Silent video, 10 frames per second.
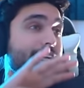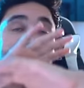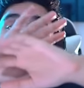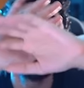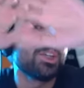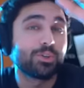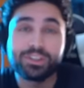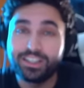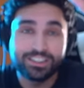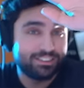It's a
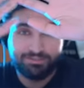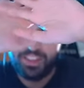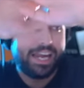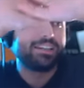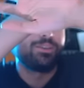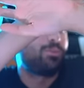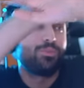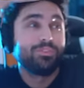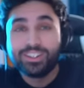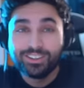nuclear like
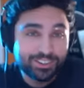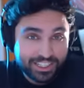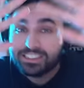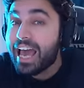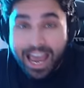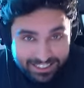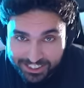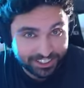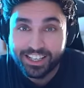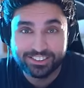a
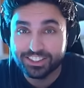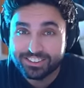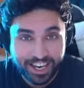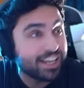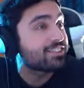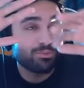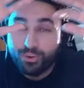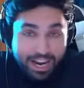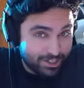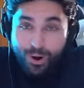disaster, let's just say. It's
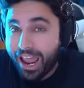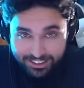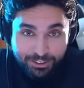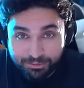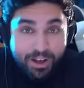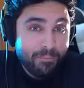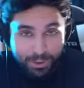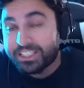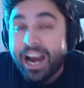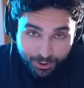radioactive
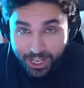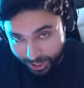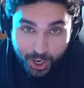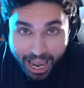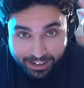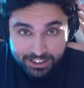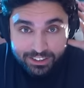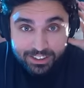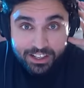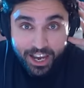material, okay?
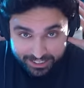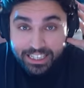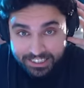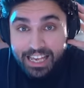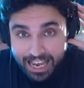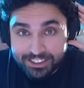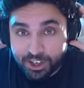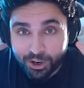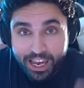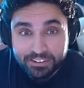It's a
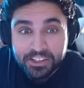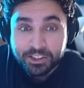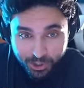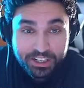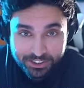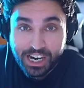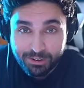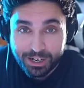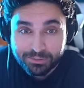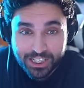disaster, okay? You
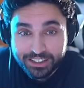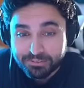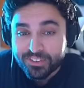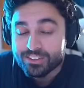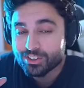understand what I'm saying?